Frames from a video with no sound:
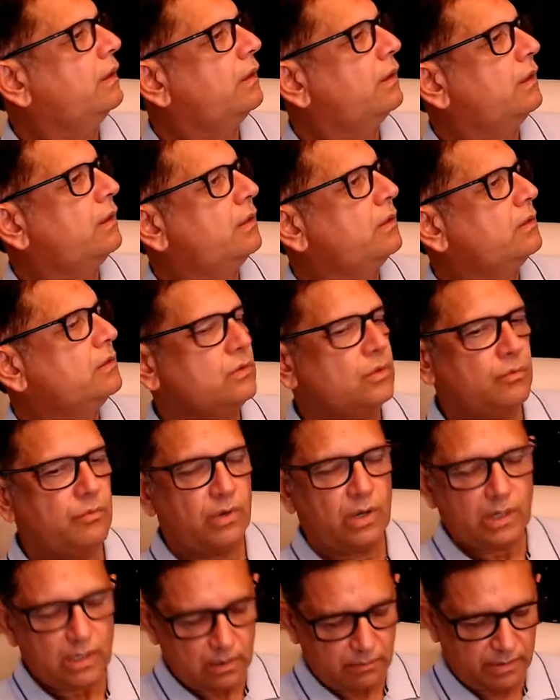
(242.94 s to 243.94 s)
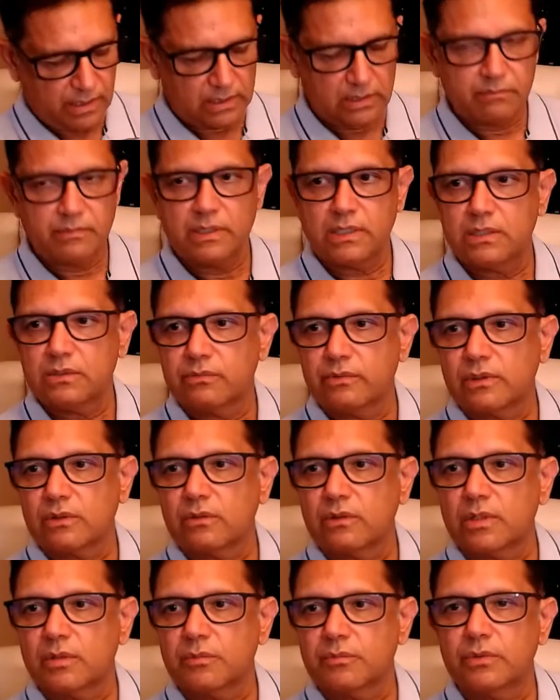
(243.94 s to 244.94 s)
So murakkabat means we are
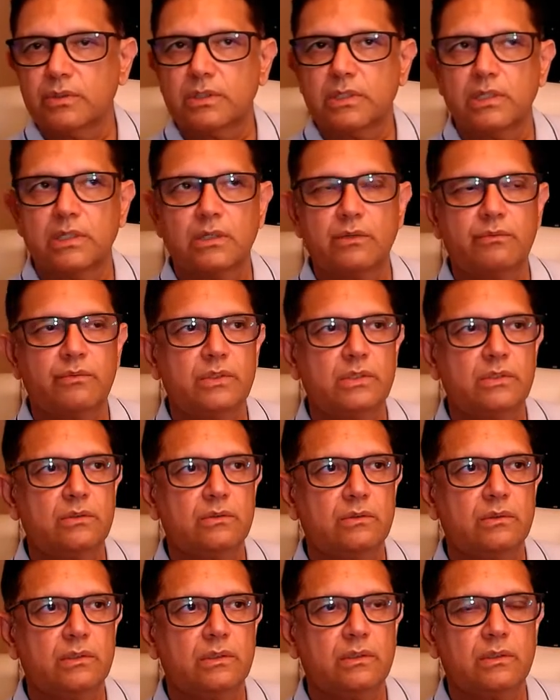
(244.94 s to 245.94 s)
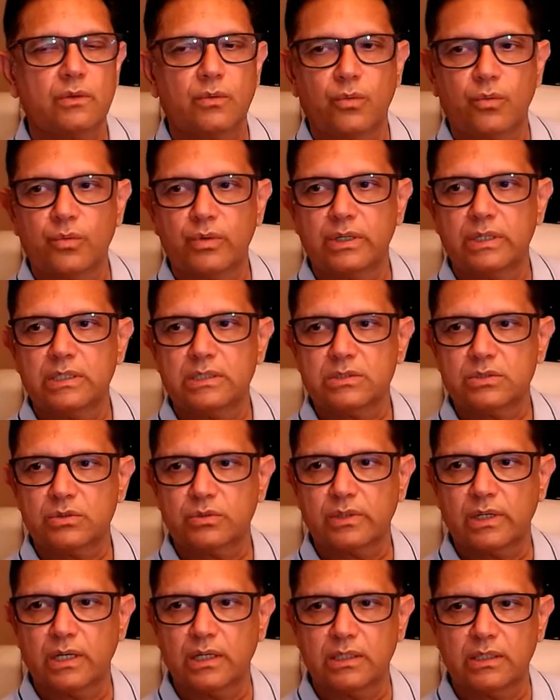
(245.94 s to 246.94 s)
going to put individual words
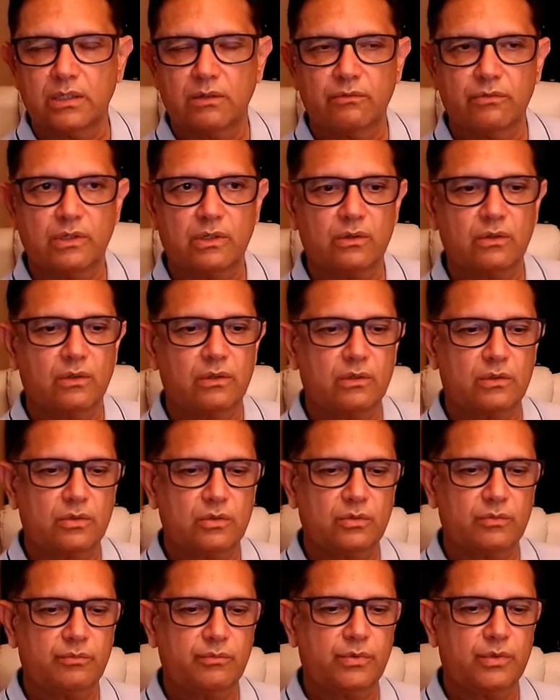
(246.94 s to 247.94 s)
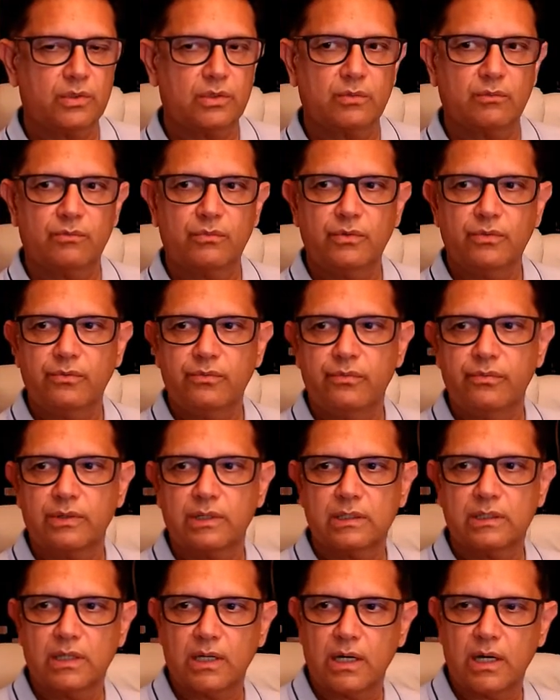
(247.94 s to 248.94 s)
together. We are going to put
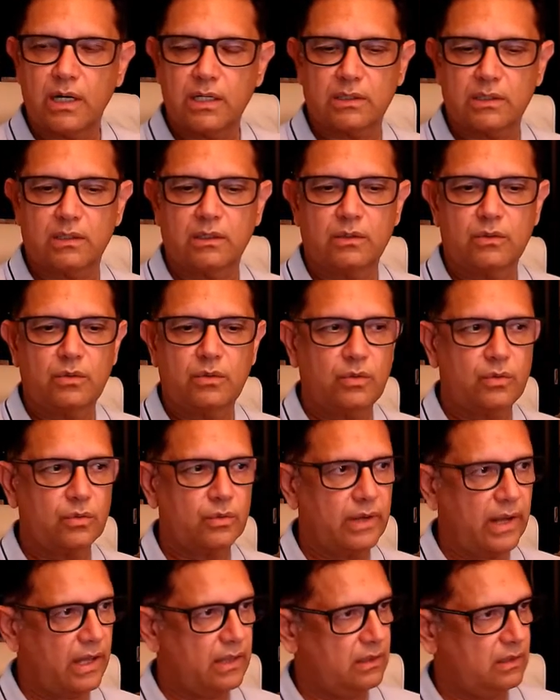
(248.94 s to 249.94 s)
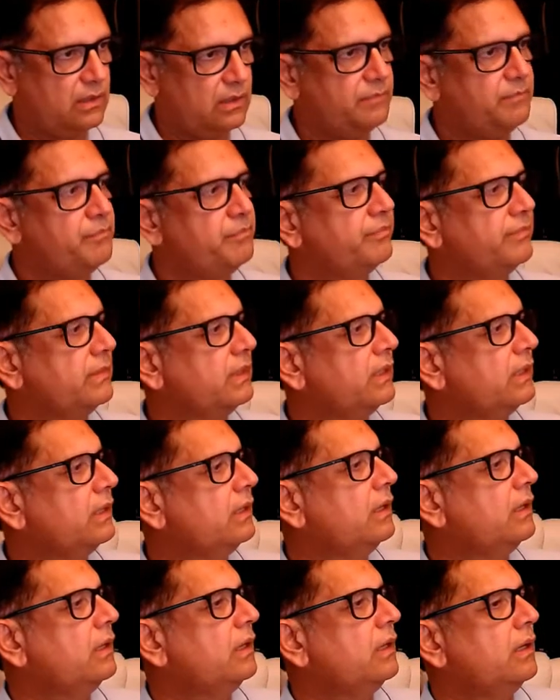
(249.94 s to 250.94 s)
mufradat together
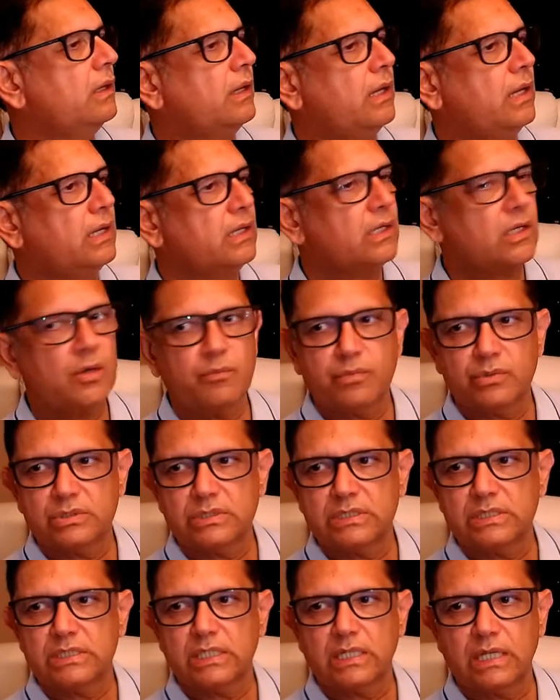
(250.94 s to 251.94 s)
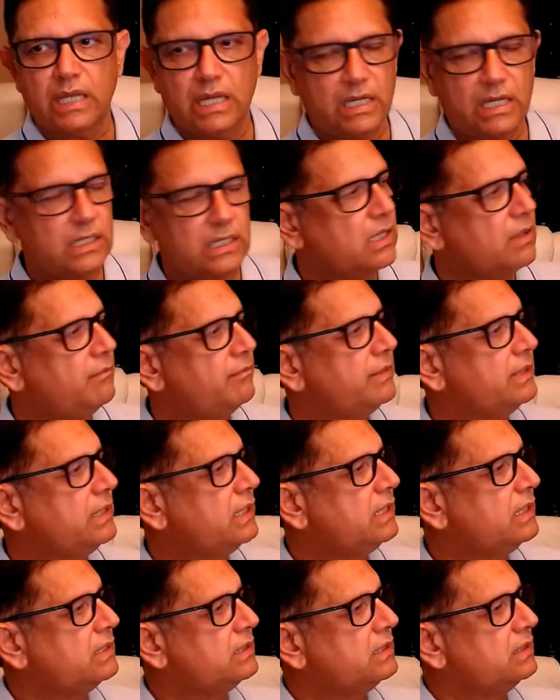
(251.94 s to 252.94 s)
in composition, in
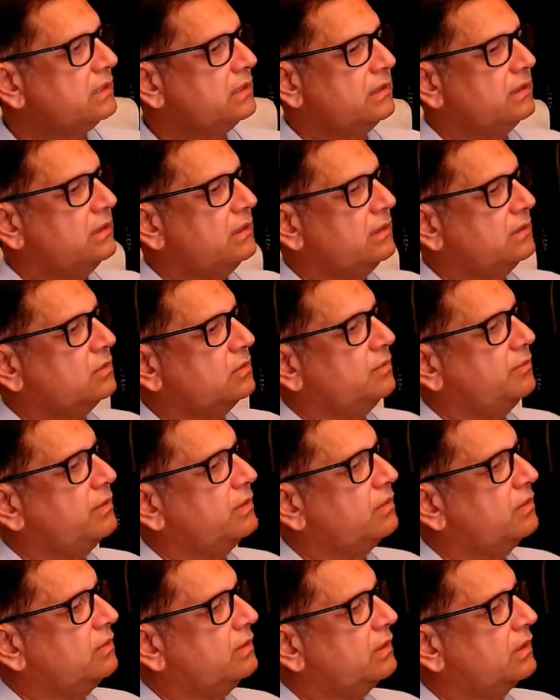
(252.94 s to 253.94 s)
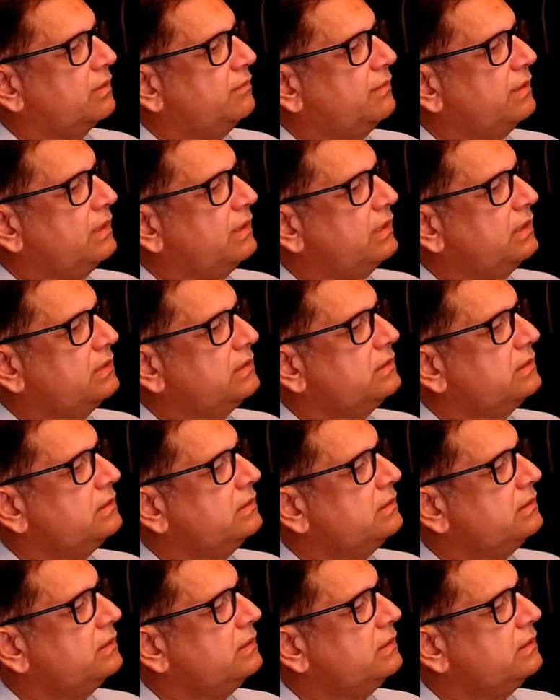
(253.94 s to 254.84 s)
combination. This could be called combination.